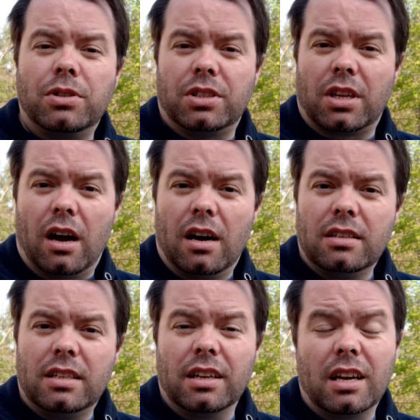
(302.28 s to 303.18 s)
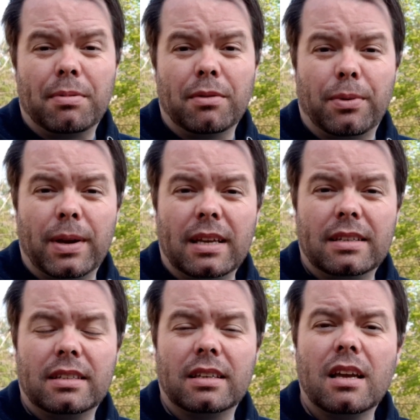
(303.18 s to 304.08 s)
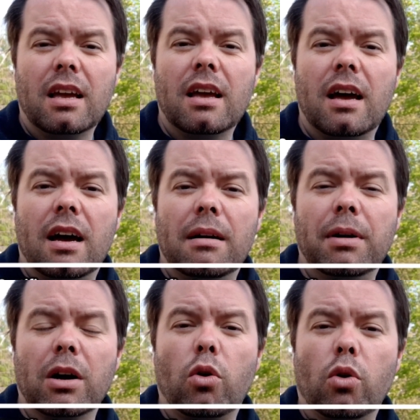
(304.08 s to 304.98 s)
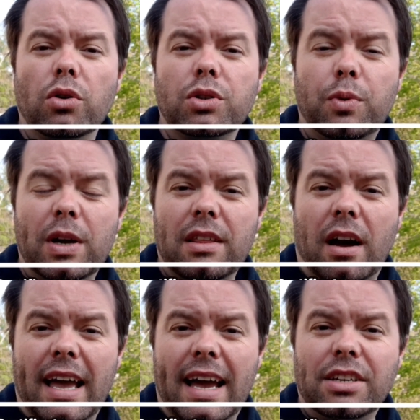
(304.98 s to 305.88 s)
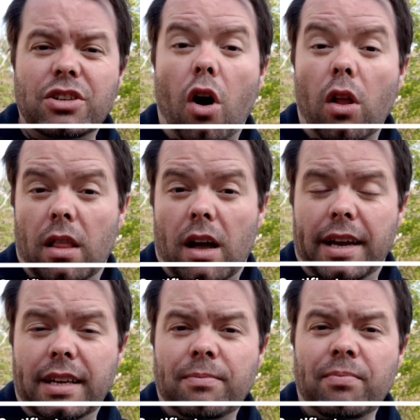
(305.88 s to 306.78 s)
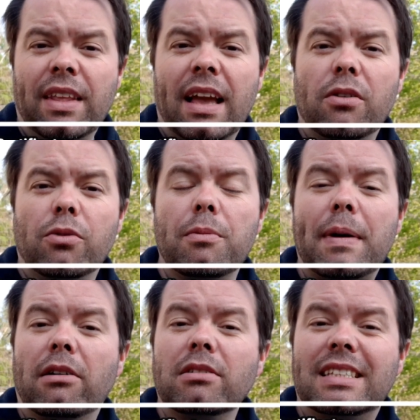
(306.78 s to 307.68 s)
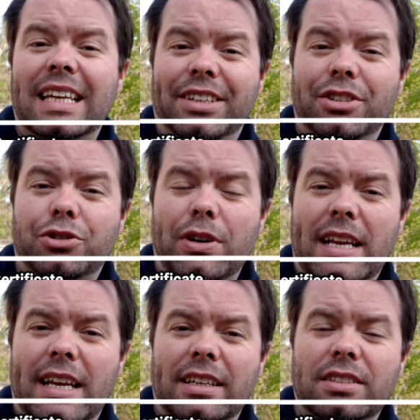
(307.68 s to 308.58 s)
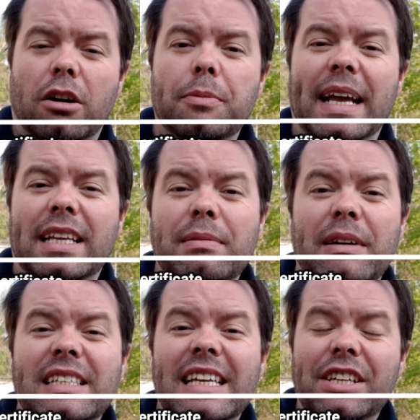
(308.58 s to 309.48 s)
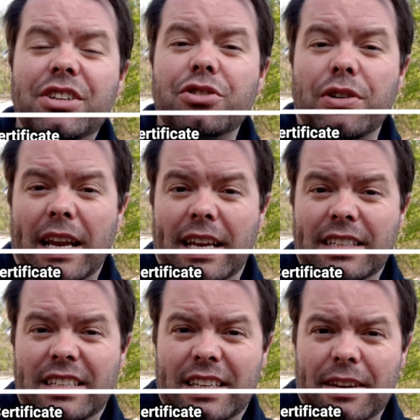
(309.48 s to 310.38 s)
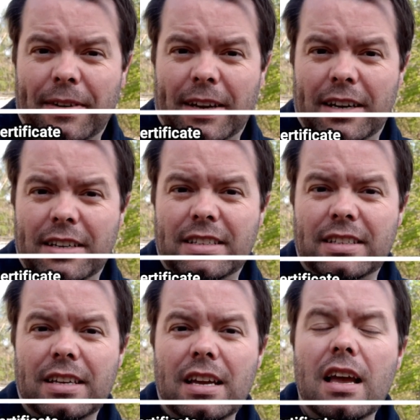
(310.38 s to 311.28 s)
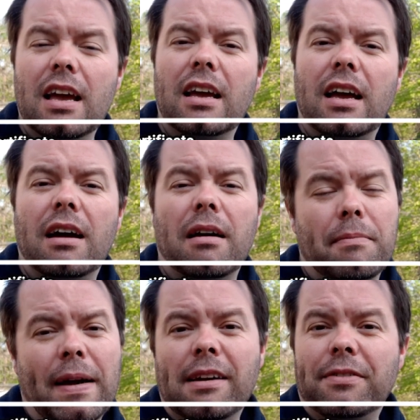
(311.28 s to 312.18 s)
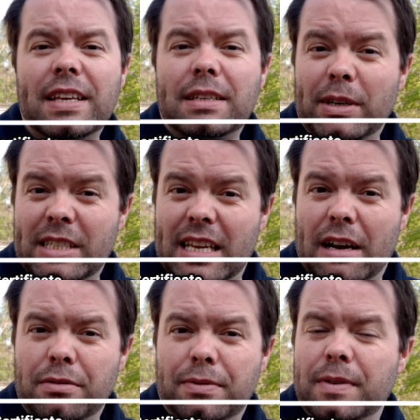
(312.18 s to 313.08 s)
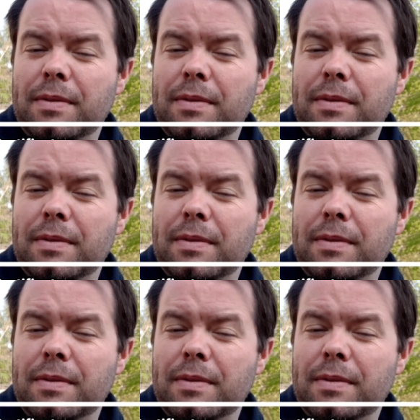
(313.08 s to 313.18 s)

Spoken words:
to start in a couple of weeks a course with IH online all about teacher training. So I'll be getting my teacher training certificate. I'm paying for this myself,